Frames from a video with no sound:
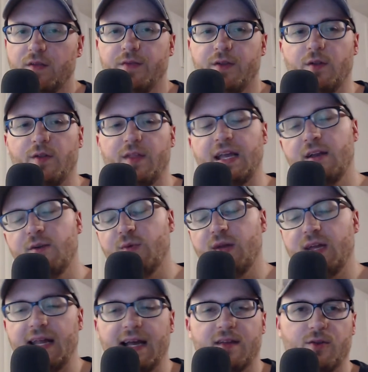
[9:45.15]
they kind of
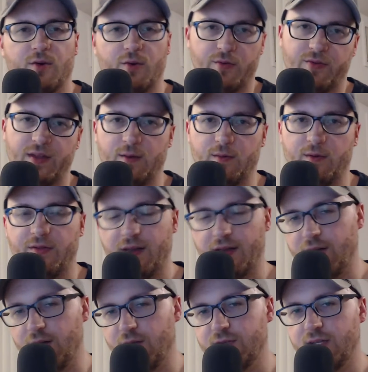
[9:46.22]
reenact the whole thing with
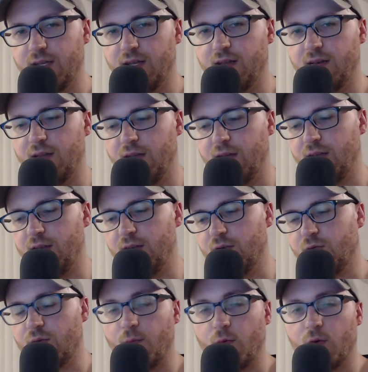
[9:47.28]
Thanos and
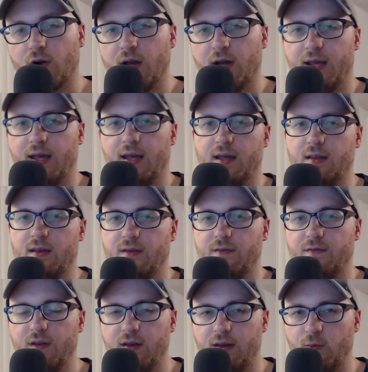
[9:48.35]
Gamora in
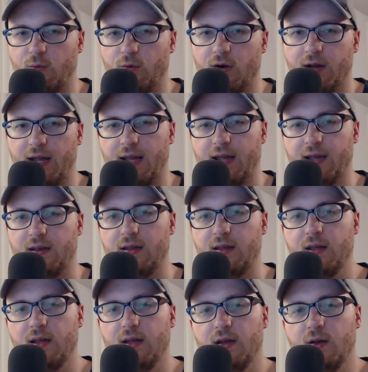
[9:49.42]
Infinity War, and
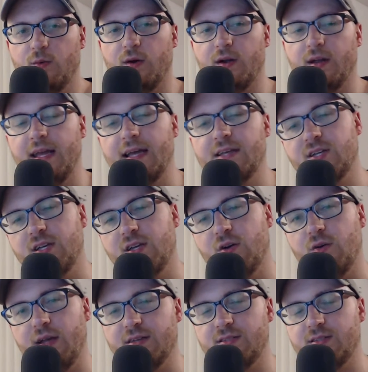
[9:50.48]
where he has to
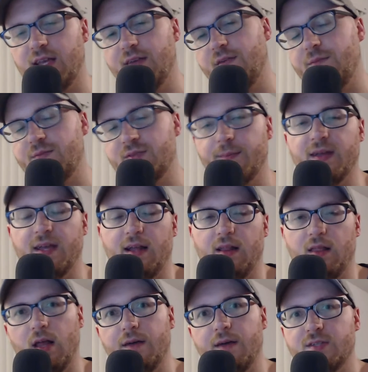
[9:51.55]
give up something he
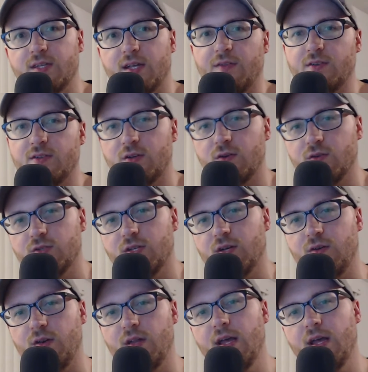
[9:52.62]
loves to get the Soul Stone.